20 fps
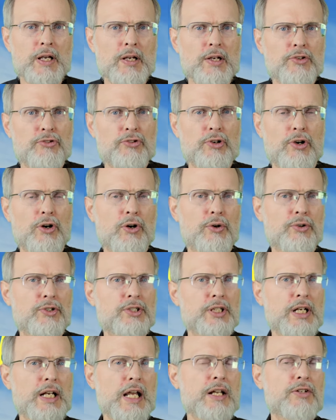So
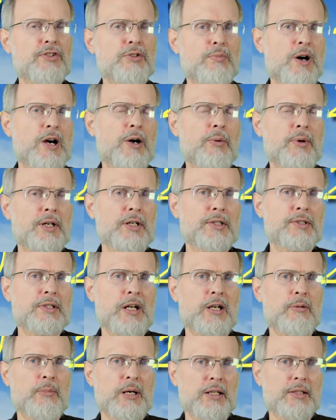today and tomorrow we're going to
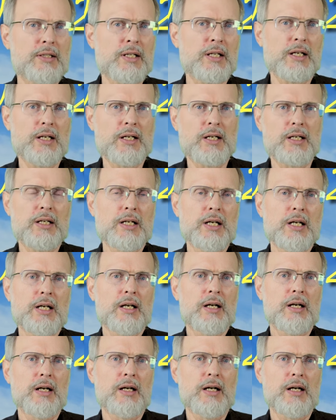talk about the
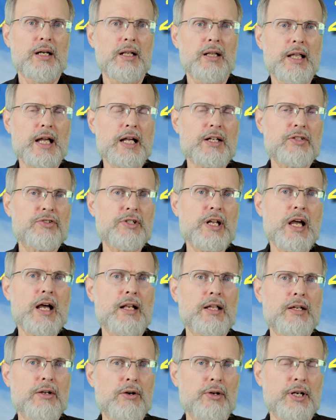lex
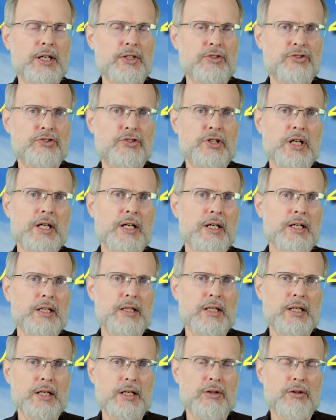talionis,
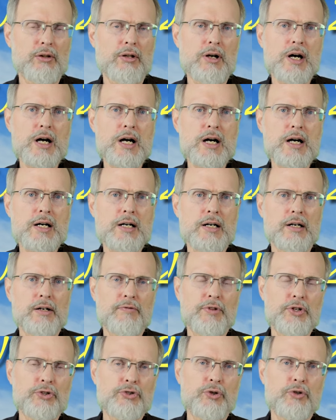the law
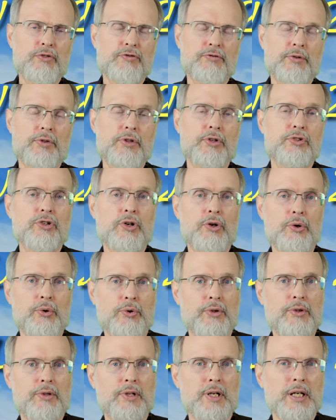of the tooth for the
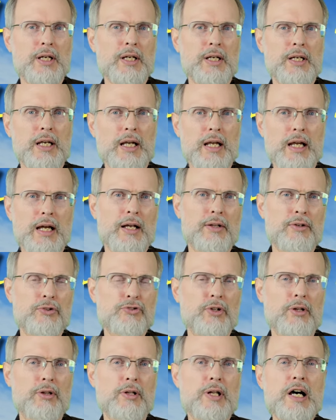tooth. And
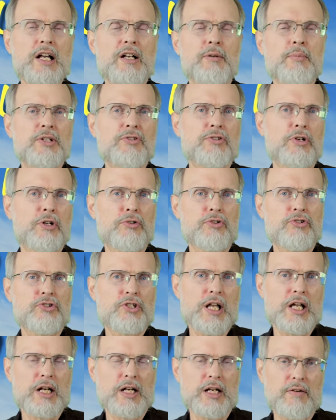there's a lot of
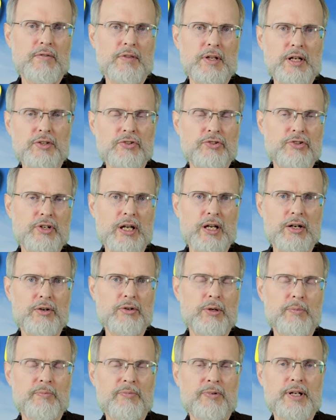misunderstanding of this, and
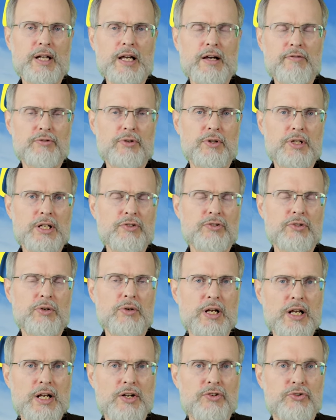hopefully after these
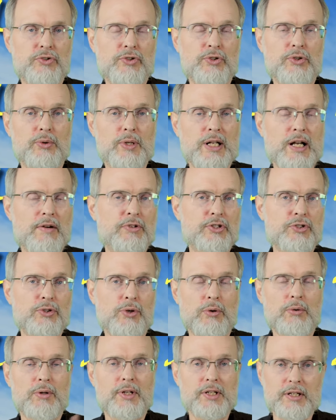2 days you'll have a
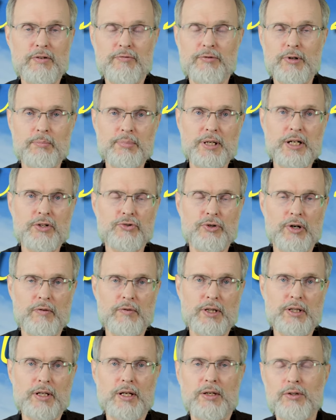totally different picture
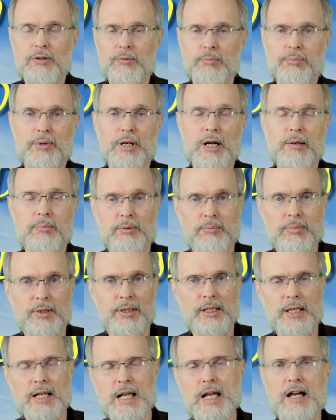of it than you
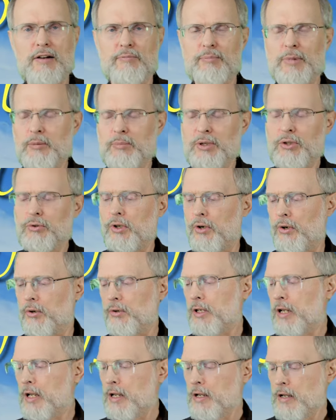probably have. Maybe you don't.